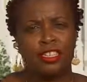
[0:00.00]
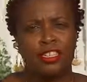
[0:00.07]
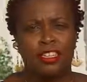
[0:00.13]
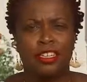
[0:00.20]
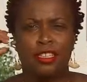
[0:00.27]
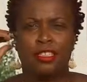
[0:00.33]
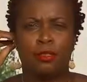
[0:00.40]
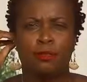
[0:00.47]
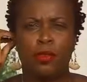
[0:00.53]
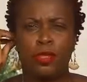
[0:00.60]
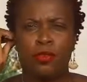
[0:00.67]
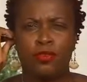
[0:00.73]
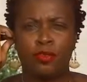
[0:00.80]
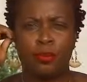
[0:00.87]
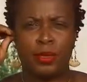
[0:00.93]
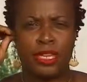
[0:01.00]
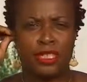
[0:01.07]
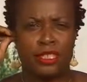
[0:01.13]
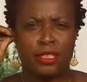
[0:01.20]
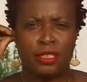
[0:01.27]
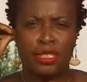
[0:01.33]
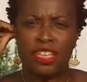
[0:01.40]
It is a beautiful place
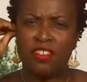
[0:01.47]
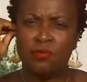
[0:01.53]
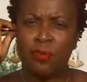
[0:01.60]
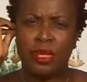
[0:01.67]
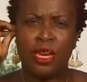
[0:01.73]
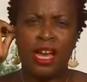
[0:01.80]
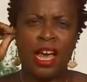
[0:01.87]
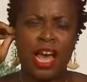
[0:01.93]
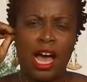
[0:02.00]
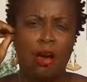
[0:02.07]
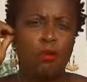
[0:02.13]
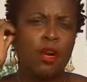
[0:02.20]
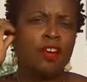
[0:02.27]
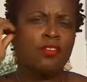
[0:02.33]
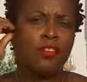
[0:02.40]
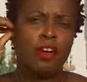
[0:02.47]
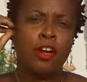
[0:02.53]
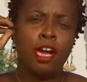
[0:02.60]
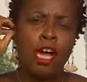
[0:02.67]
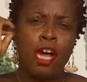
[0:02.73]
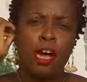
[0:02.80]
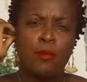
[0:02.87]
to live, but however,
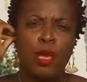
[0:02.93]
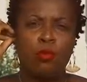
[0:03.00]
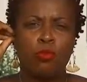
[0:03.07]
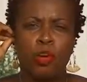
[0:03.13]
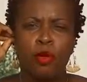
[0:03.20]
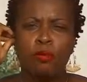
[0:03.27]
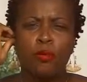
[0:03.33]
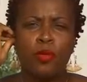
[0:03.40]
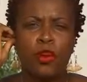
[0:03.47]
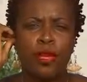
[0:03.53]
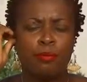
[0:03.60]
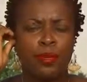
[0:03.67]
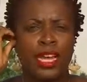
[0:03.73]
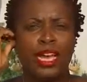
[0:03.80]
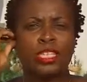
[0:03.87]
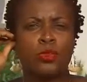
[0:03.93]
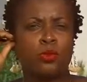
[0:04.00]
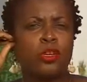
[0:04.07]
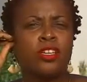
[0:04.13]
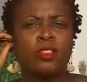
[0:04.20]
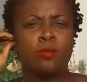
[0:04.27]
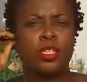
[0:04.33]
um, at one point, blacks
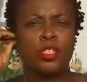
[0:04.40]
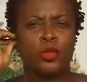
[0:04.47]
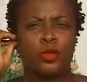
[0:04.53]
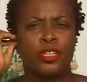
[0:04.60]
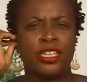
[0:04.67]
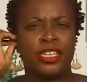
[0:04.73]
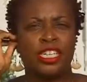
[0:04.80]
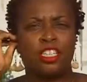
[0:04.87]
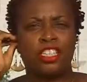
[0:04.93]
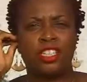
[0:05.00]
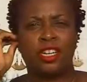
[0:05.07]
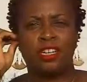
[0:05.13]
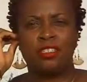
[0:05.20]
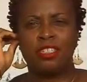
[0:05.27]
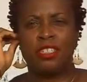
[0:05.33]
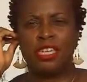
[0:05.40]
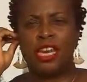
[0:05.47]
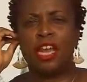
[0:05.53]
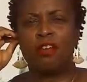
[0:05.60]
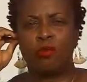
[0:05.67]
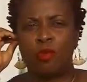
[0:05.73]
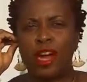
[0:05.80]
were the majority in Charleston,
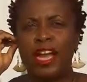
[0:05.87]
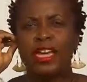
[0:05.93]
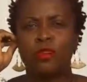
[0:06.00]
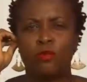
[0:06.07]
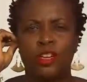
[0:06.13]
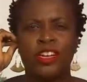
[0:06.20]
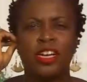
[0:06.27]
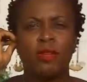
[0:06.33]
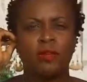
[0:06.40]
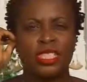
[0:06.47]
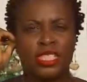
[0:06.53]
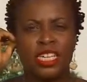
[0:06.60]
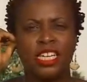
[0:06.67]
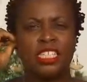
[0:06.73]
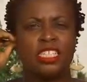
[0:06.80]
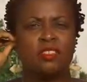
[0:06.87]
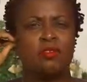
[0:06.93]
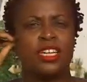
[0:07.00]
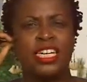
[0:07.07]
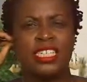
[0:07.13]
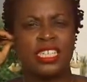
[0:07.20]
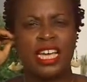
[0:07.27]
and right where I'm standing
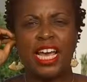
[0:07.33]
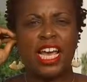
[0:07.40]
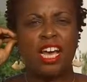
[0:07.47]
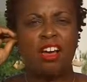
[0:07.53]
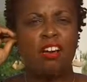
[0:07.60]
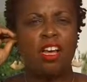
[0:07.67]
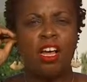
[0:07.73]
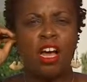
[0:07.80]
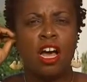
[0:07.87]
right now,